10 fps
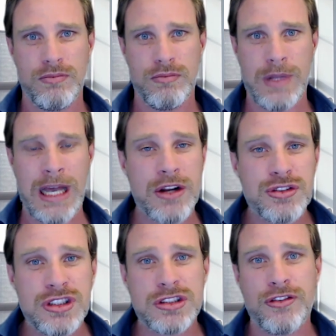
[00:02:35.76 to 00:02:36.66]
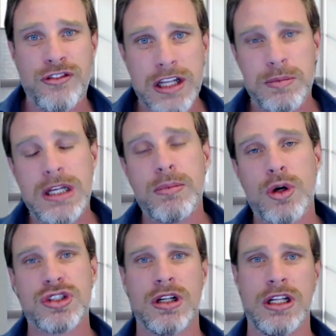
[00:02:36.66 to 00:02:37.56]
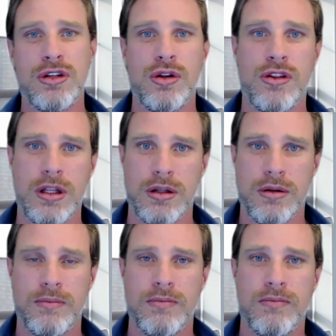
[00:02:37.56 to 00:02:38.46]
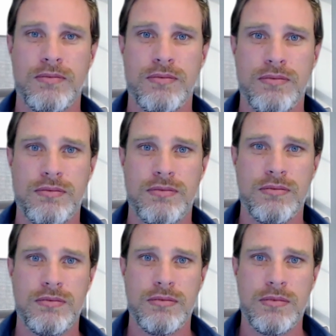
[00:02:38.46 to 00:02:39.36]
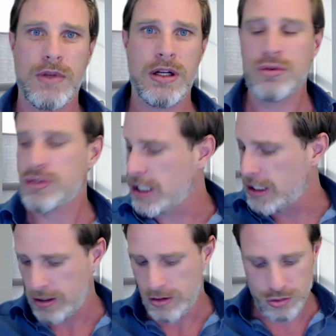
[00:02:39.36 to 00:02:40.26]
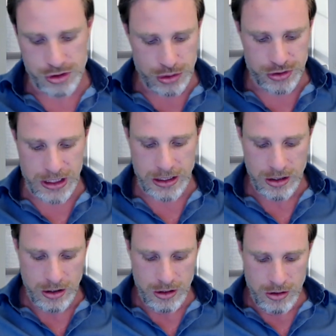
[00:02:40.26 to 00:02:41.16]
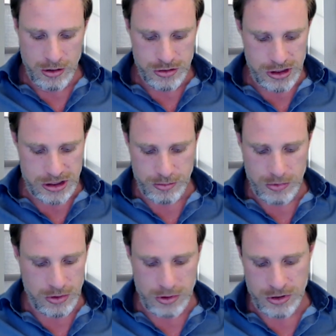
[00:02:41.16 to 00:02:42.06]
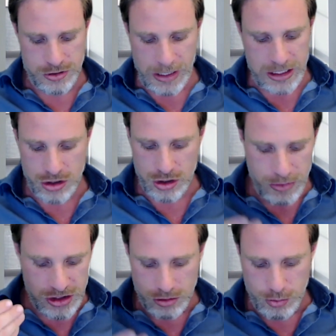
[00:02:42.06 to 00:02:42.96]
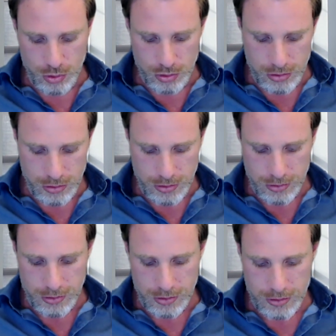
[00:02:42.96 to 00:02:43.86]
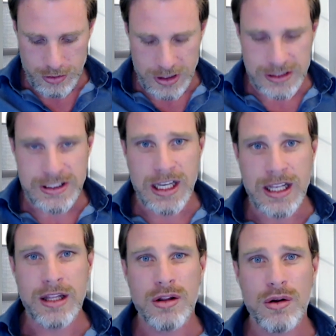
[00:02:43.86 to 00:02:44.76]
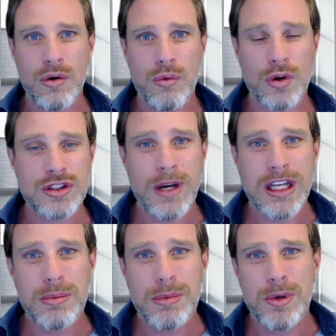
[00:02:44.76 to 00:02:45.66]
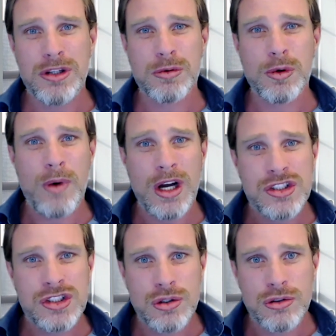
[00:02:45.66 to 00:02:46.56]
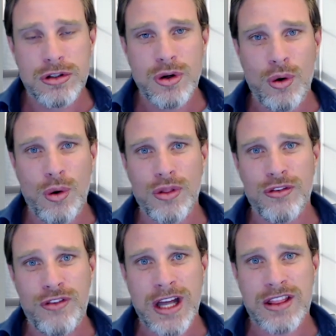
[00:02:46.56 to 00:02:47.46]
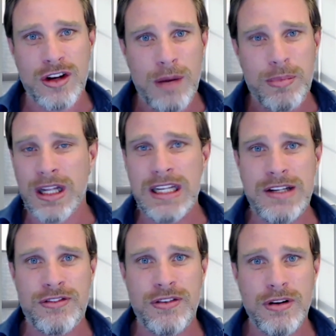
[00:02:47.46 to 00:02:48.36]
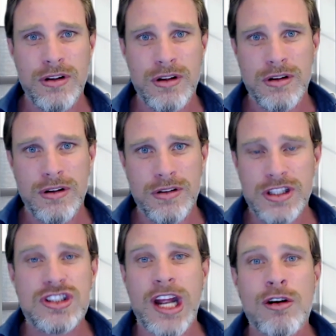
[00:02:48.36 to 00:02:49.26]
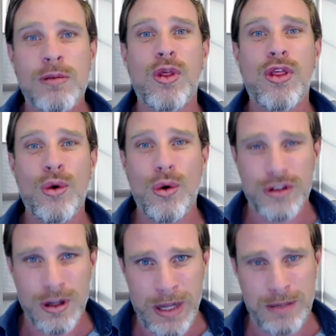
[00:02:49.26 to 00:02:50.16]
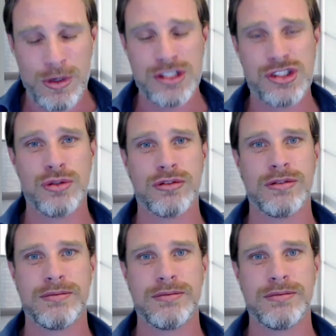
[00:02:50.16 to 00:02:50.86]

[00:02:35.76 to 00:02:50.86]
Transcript: How does this affect me emotionally, do you think? And he'll say, or she'll say, geez, it's making you miserable. And I say, what's making me miserable? My children, or the fact that I believe this terrible thought about my children?